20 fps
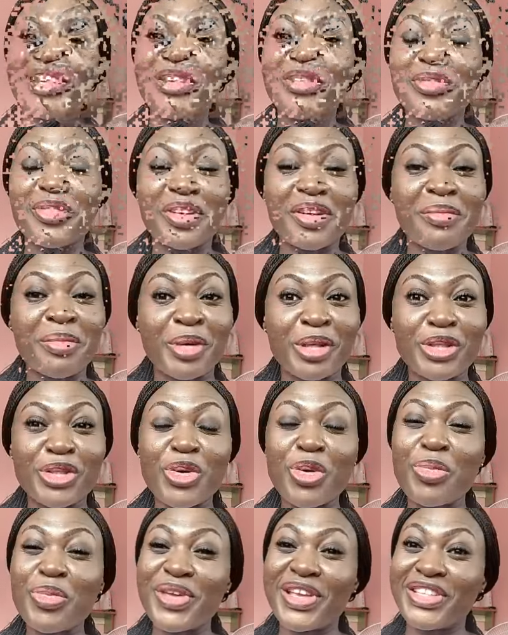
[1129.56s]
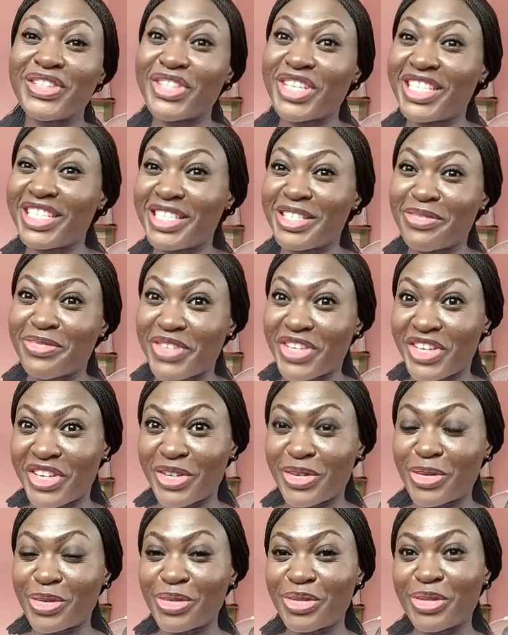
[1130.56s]
Thank you very much. Hope you enjoyed this
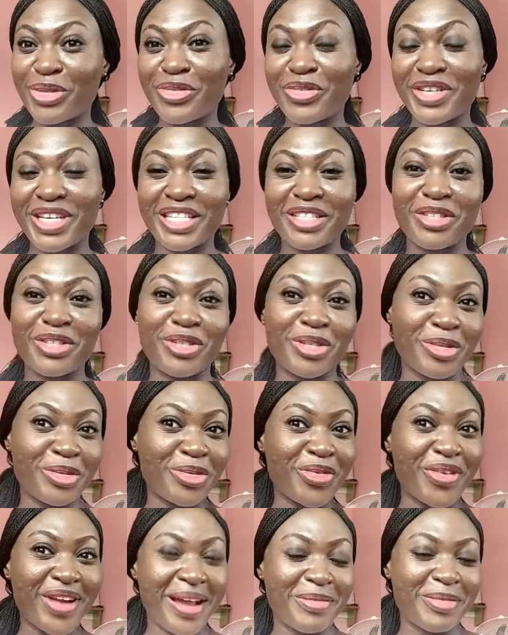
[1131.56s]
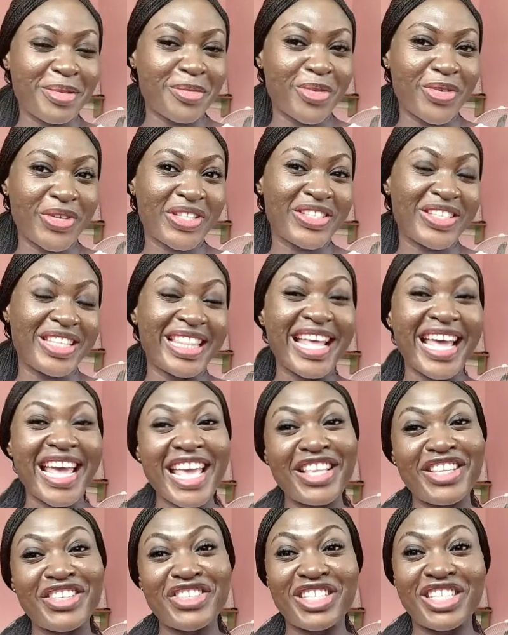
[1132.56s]
video. Don't forget to subscribe, don't forget to
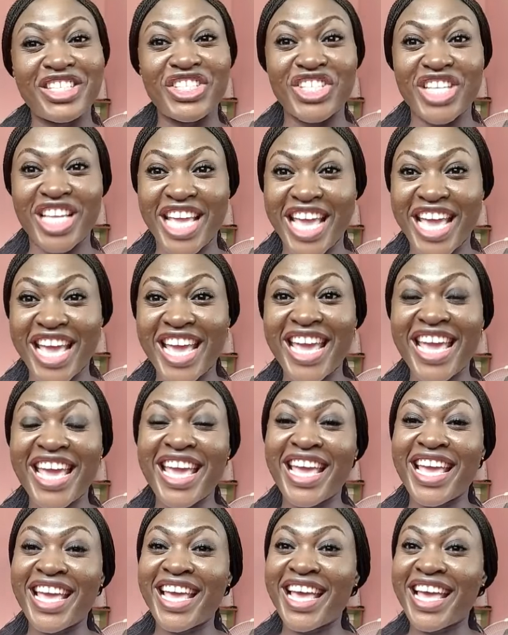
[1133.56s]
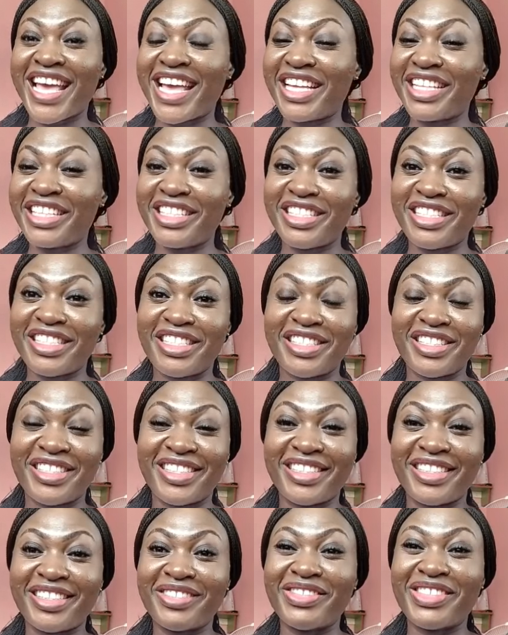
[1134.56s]
like, share, and
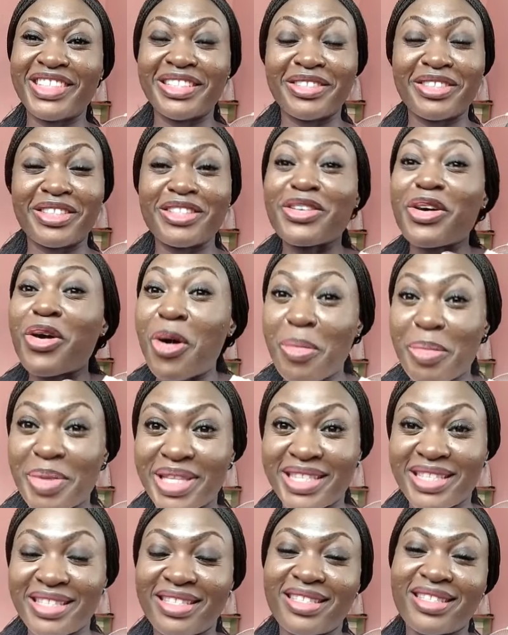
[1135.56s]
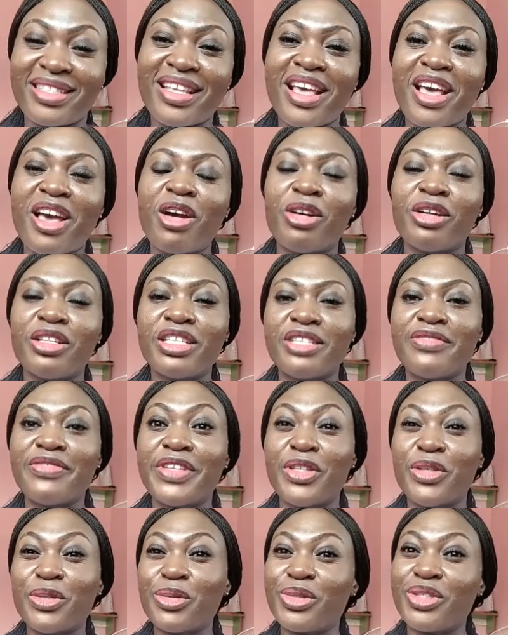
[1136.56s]
what else, comments on
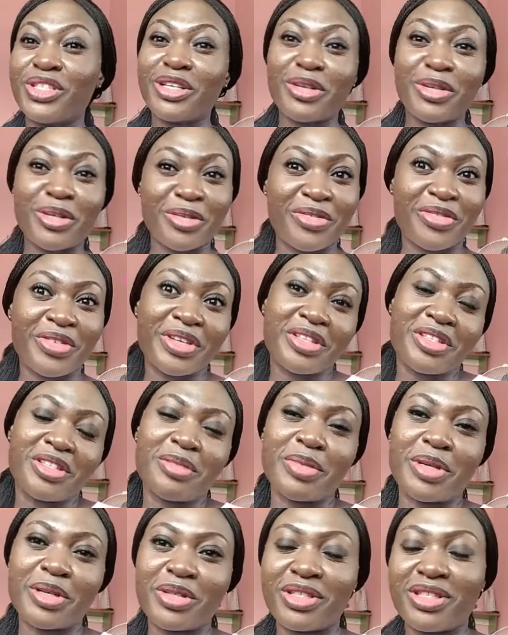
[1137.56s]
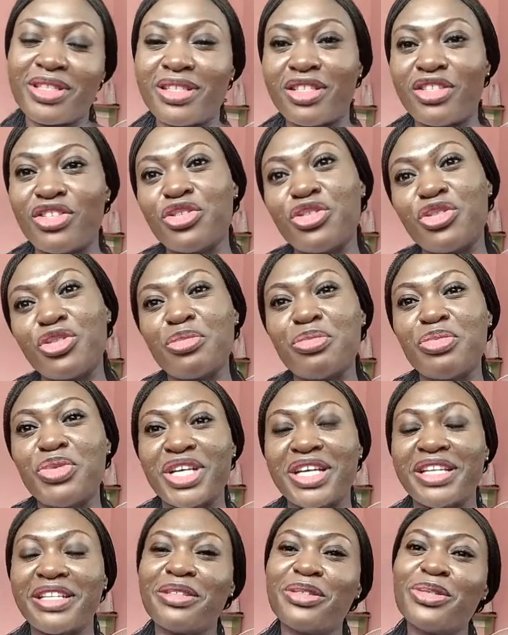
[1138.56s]
this video. Tell your friends about this
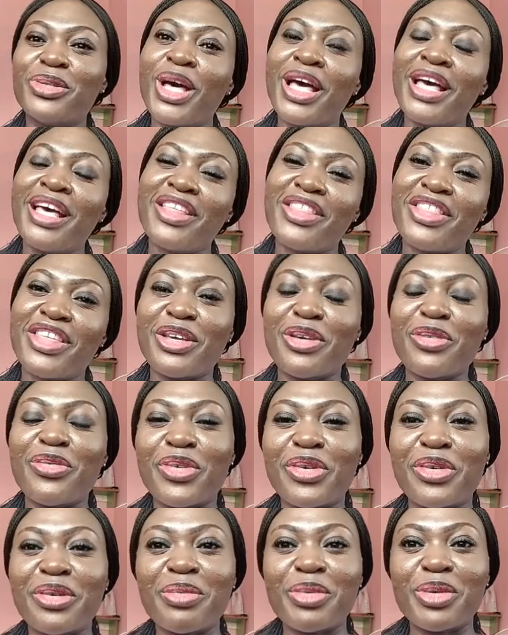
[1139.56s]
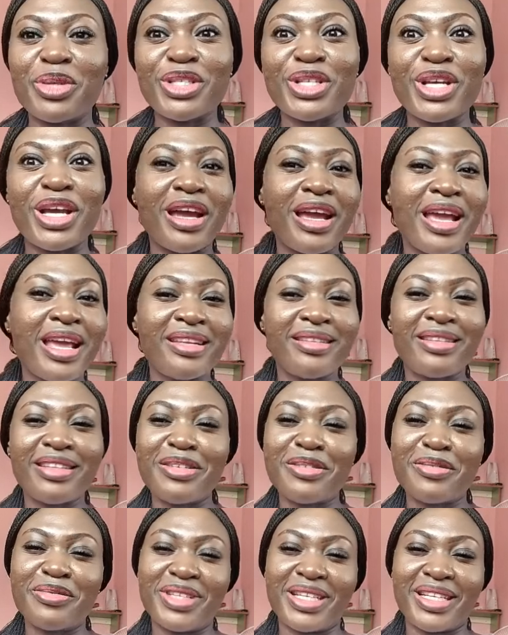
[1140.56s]
YouTube channel. Thank you very much.
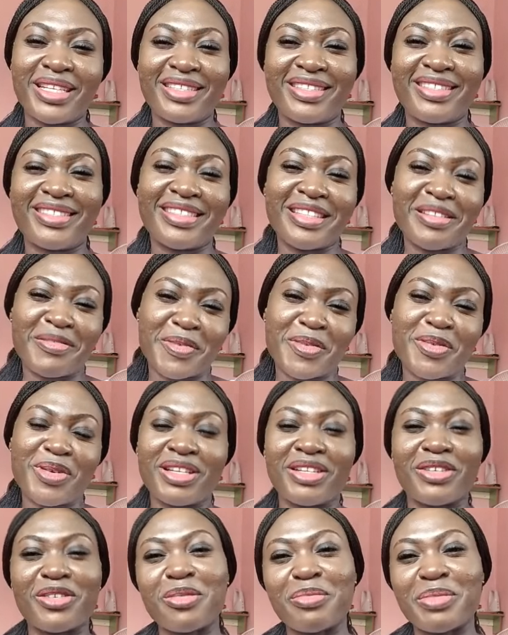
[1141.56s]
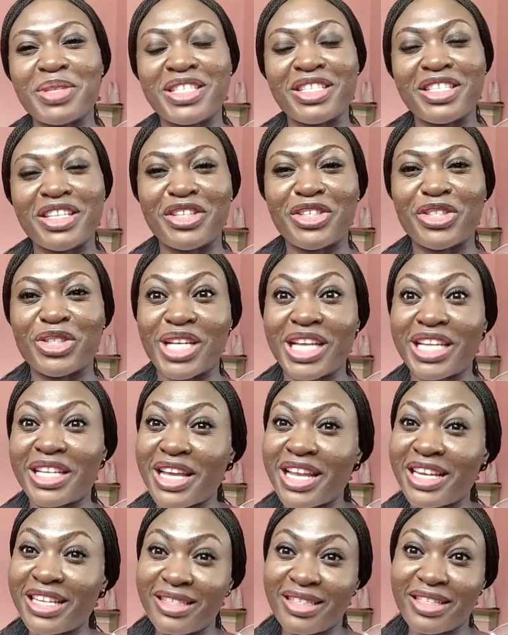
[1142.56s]
Anything you've learned, let me know at the comment section,
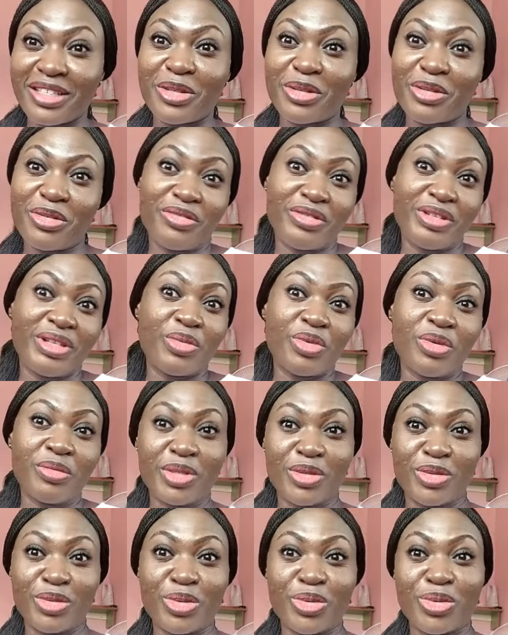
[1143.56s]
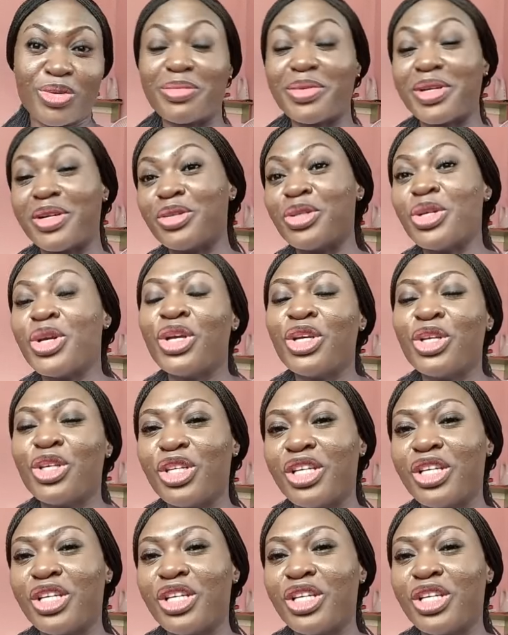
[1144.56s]
and anything you really want me to talk about,